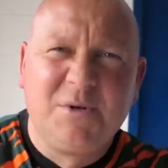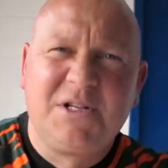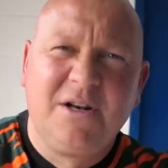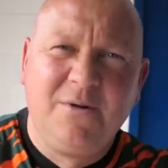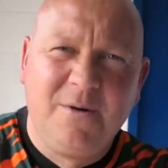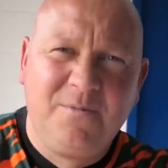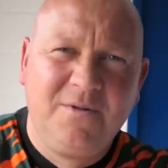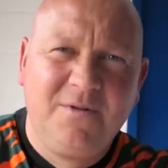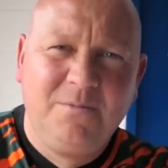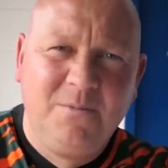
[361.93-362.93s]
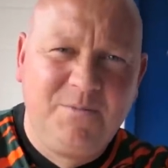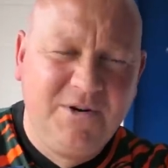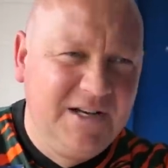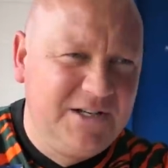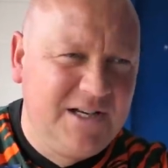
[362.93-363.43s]
what's going to happen. My
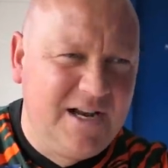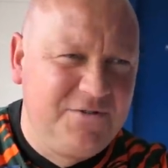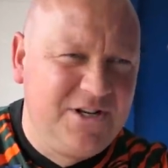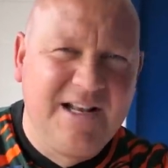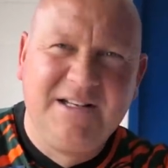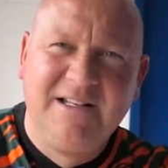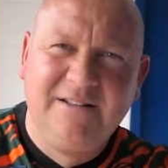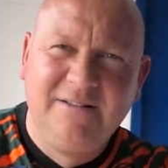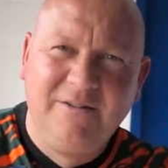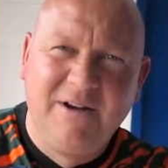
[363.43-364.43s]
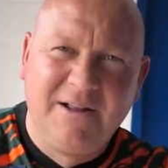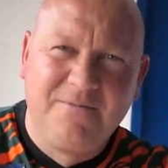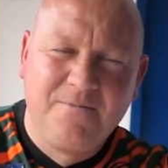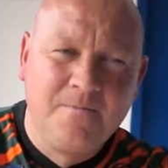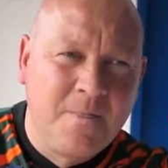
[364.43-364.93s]
prediction. I've changed it. You ready?
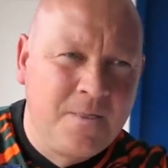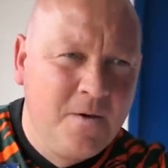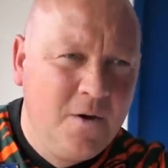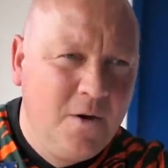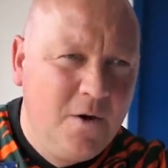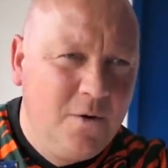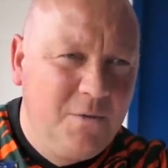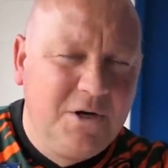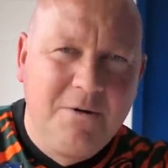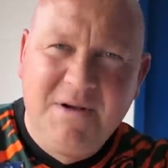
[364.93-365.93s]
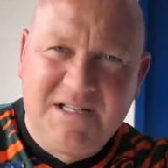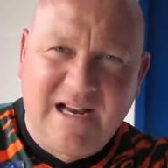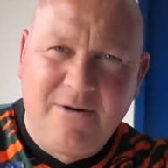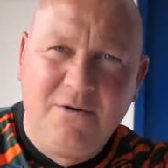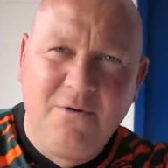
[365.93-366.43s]
Yeah we're going to miss
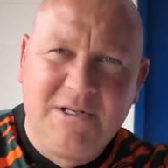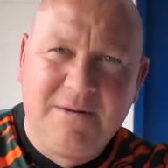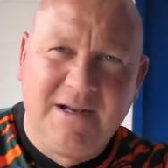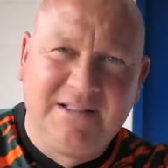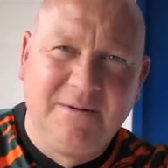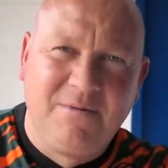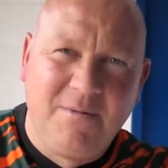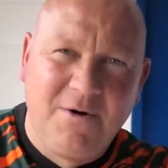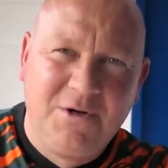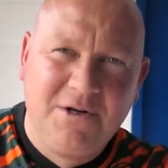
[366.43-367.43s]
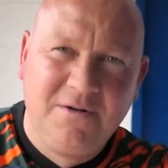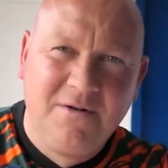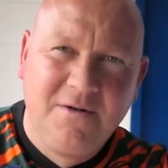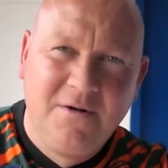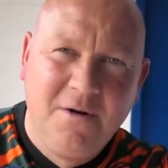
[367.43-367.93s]
out on automatic promotion,
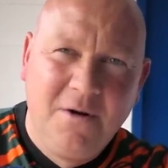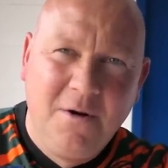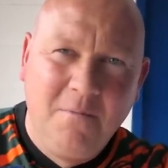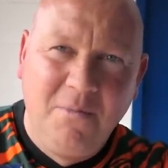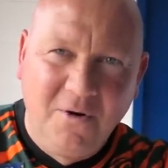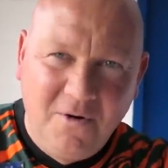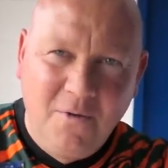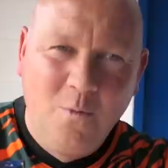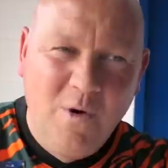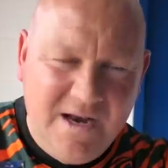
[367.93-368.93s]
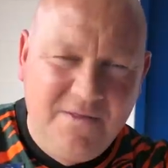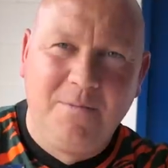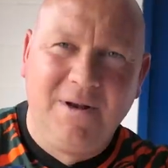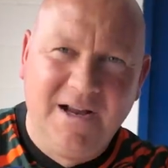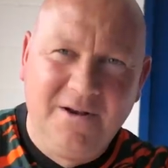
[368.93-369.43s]
but win the
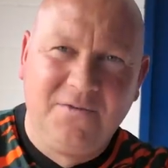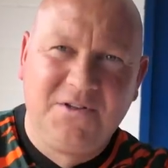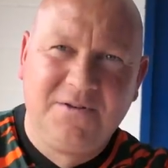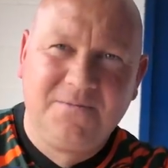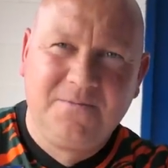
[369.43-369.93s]
playoffs.